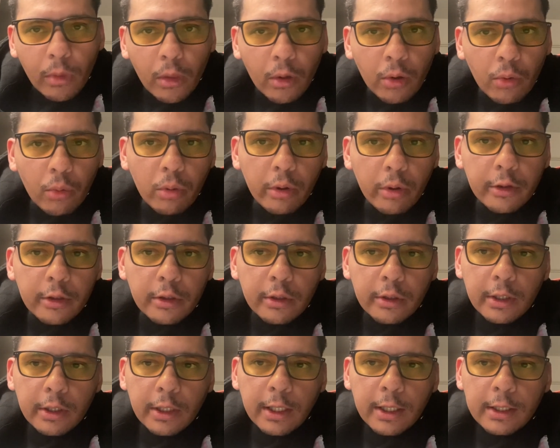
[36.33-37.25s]
whether or
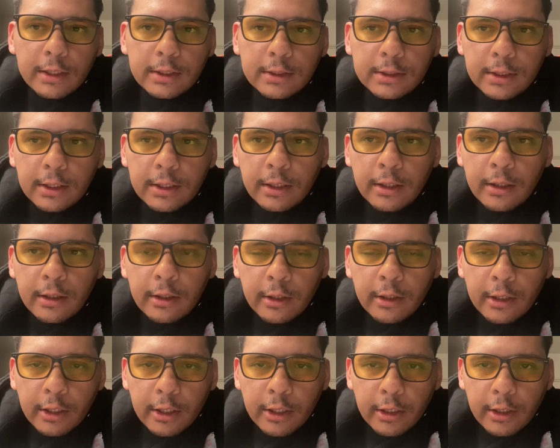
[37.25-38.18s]
not to
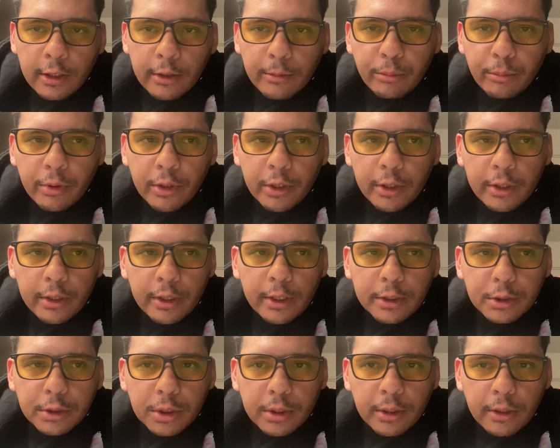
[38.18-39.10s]
put
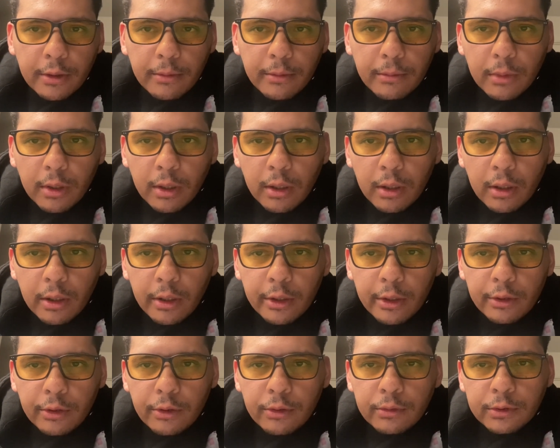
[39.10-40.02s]
each of them
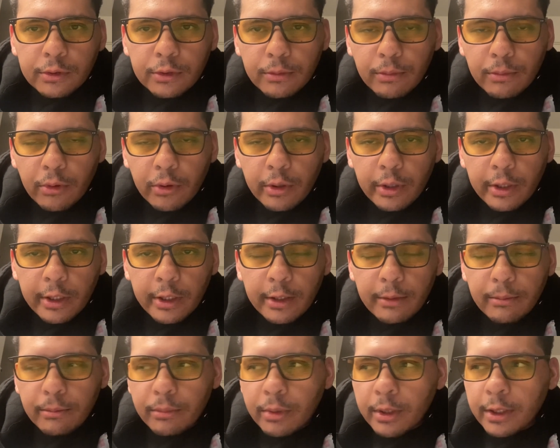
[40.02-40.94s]
on YouTube or
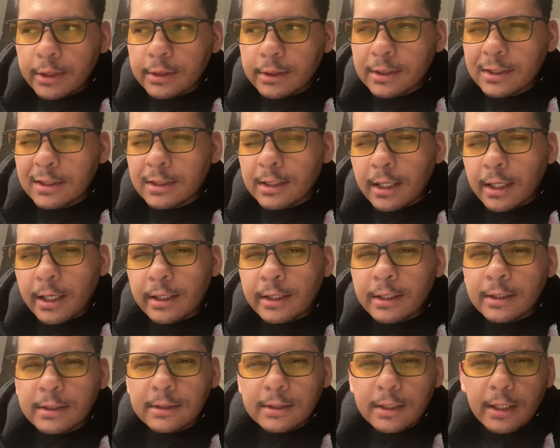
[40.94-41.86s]
not. But I
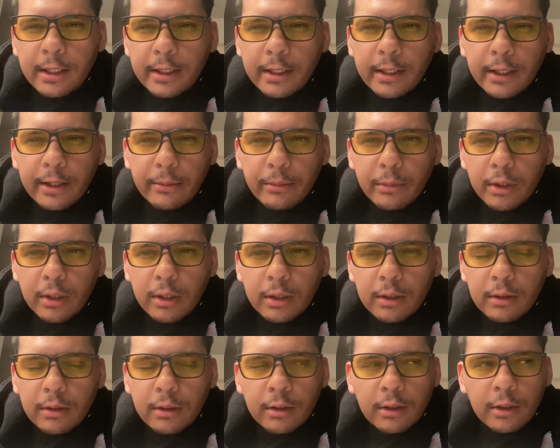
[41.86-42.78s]
decided I'm going to
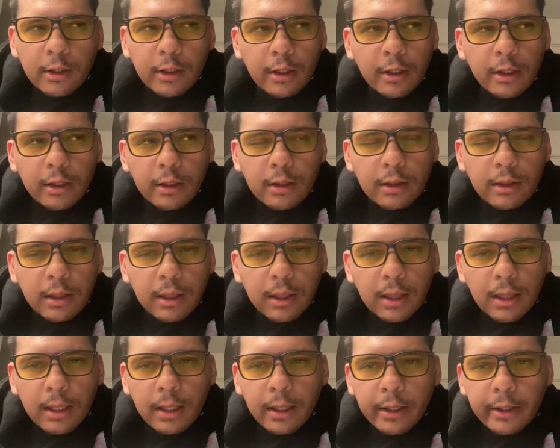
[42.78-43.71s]

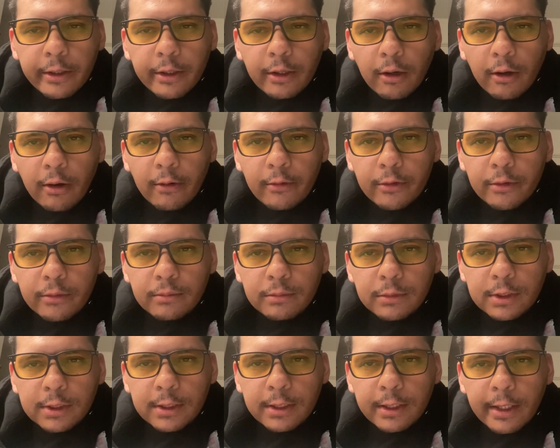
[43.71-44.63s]
collide all of them
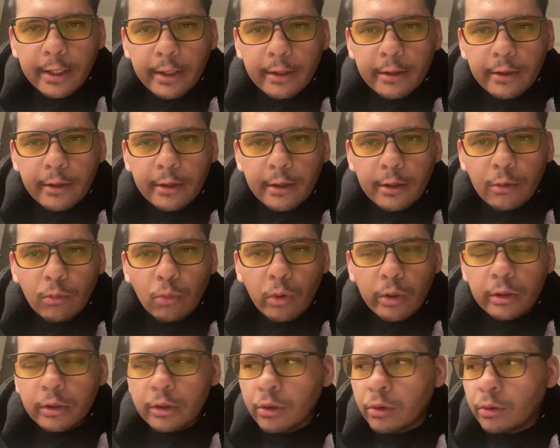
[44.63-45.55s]
together in
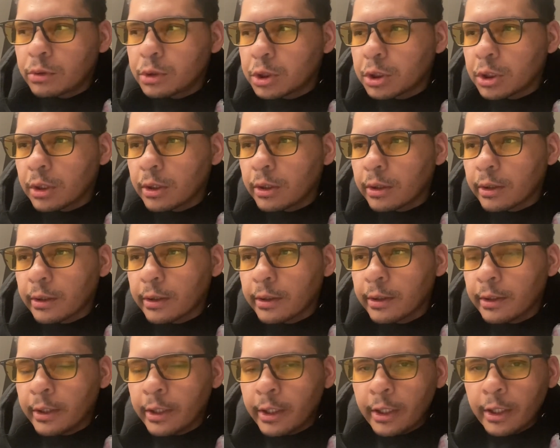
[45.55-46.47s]
one little chunk.
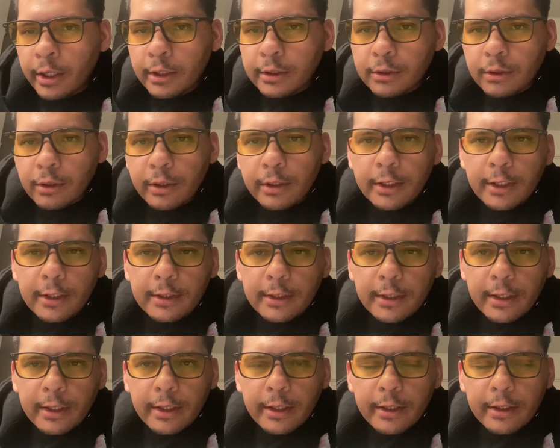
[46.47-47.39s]
So I did
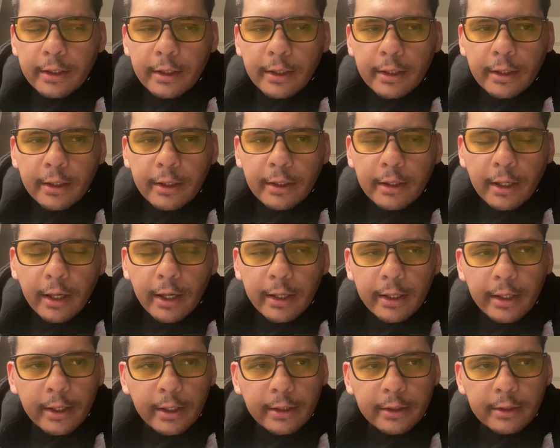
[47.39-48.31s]
that, and I
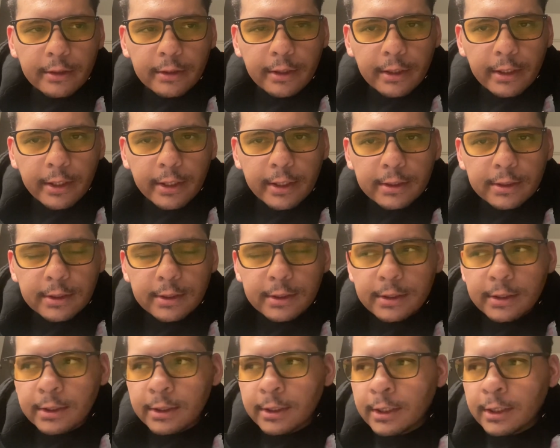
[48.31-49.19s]
edited that.